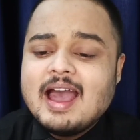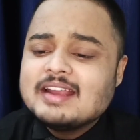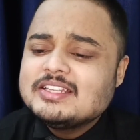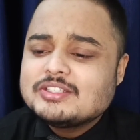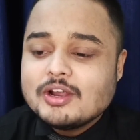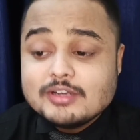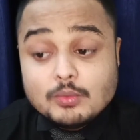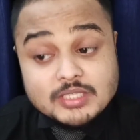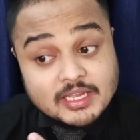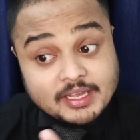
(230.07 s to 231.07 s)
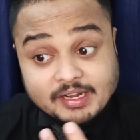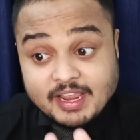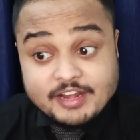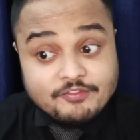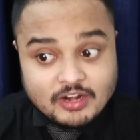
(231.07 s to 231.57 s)
Aristotle was a
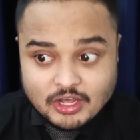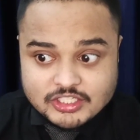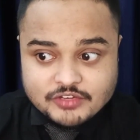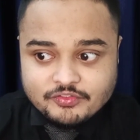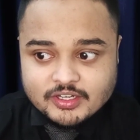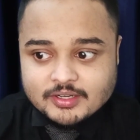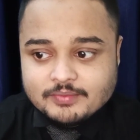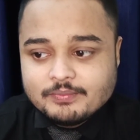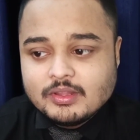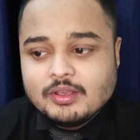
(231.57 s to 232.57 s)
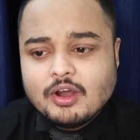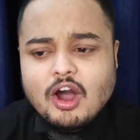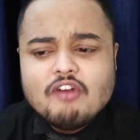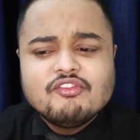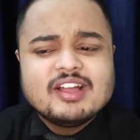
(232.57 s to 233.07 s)
great philosopher
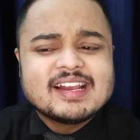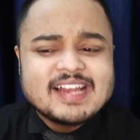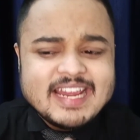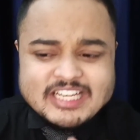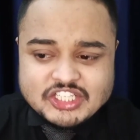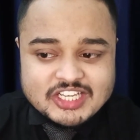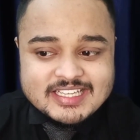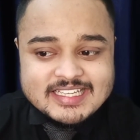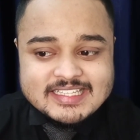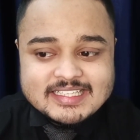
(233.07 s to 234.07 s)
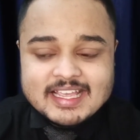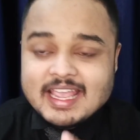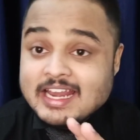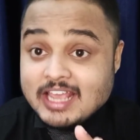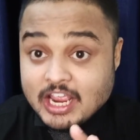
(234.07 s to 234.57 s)
of great genius
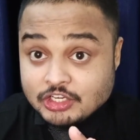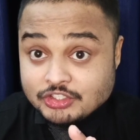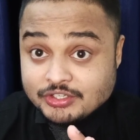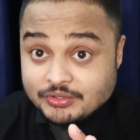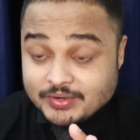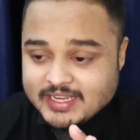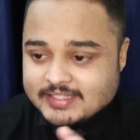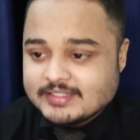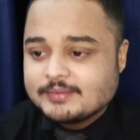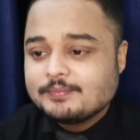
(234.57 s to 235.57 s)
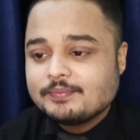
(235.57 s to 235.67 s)
in ancient Greece.